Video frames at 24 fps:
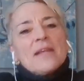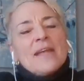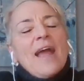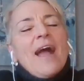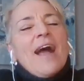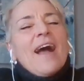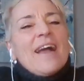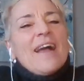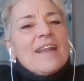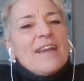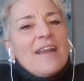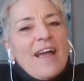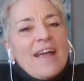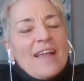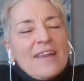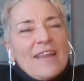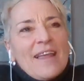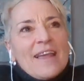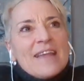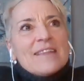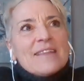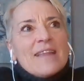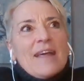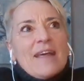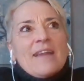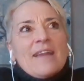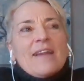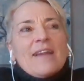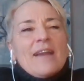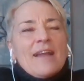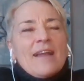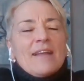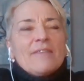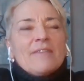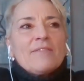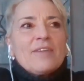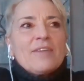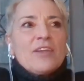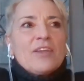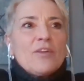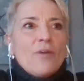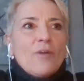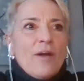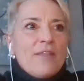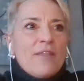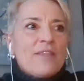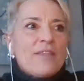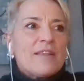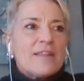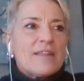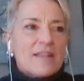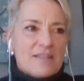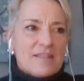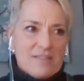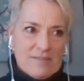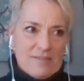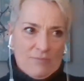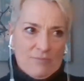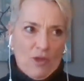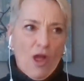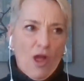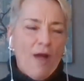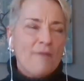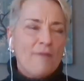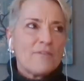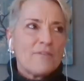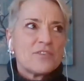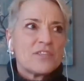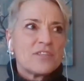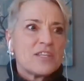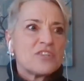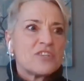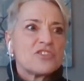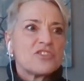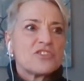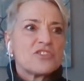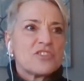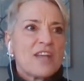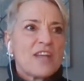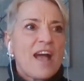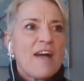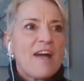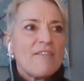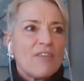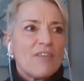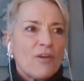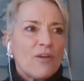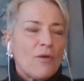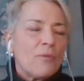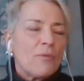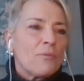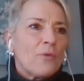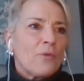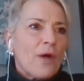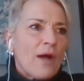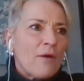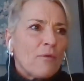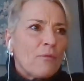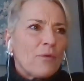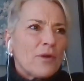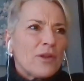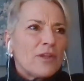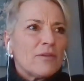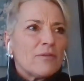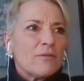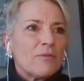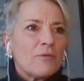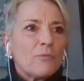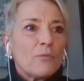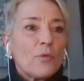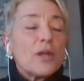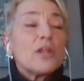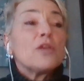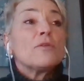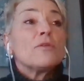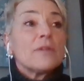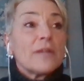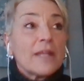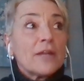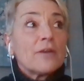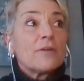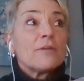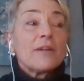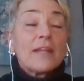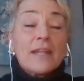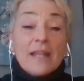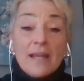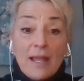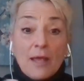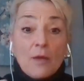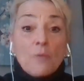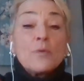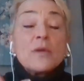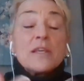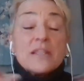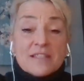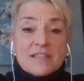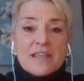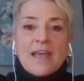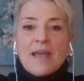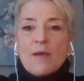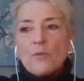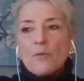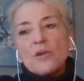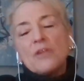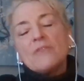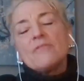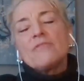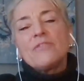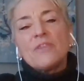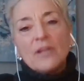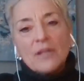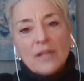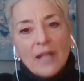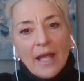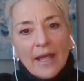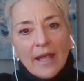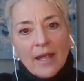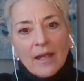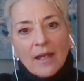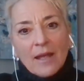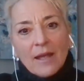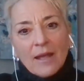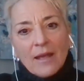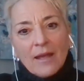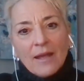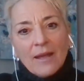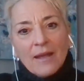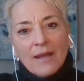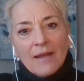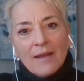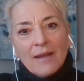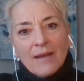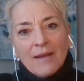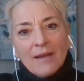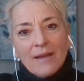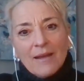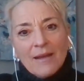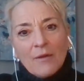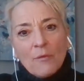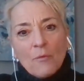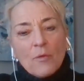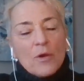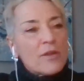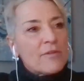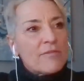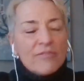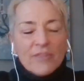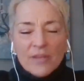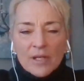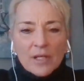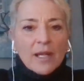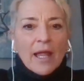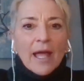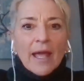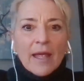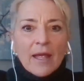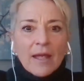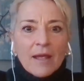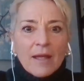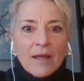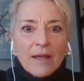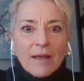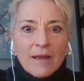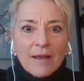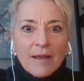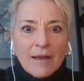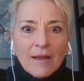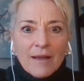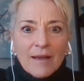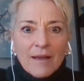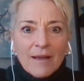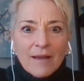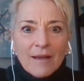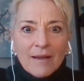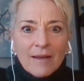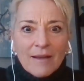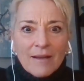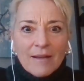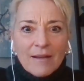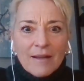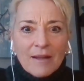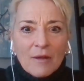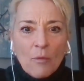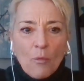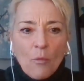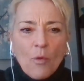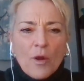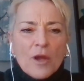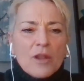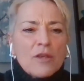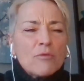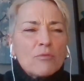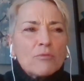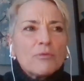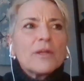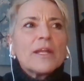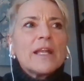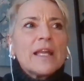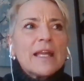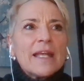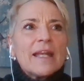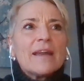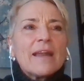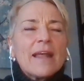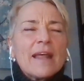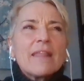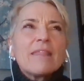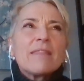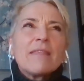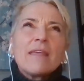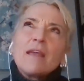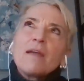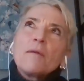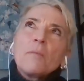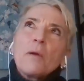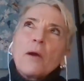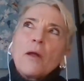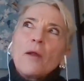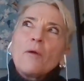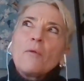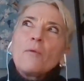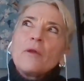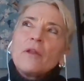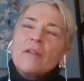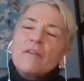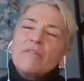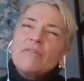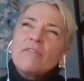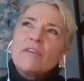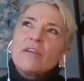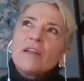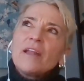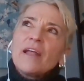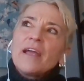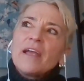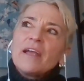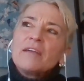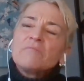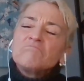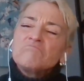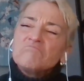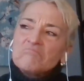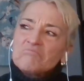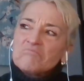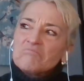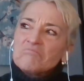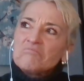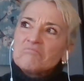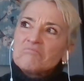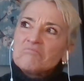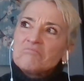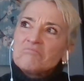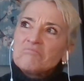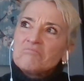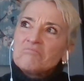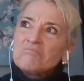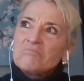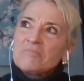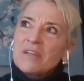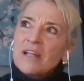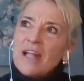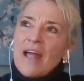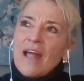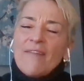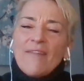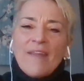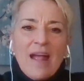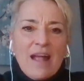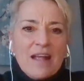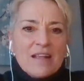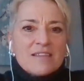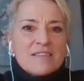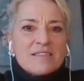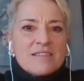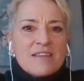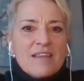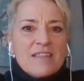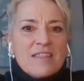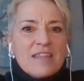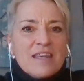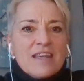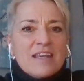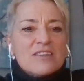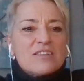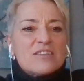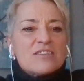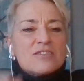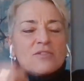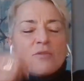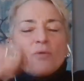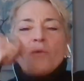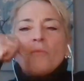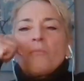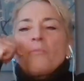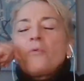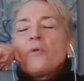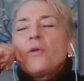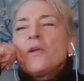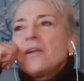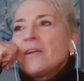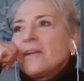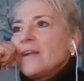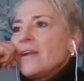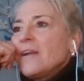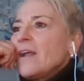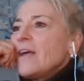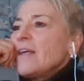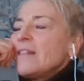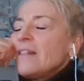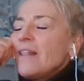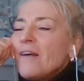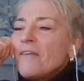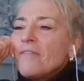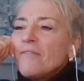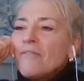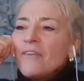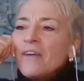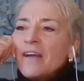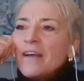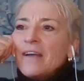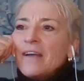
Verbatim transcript: yeah, I, I, like that, and I you know I think that's conversations to have at home. Well, how, what do you what do you literally like? We say, what do you feel like? Yeah. What do you feel yeah. like? Yeah. Yes. What do you really like? Think about it. What do you feel like? Hmm. And that's I think is so important. I love.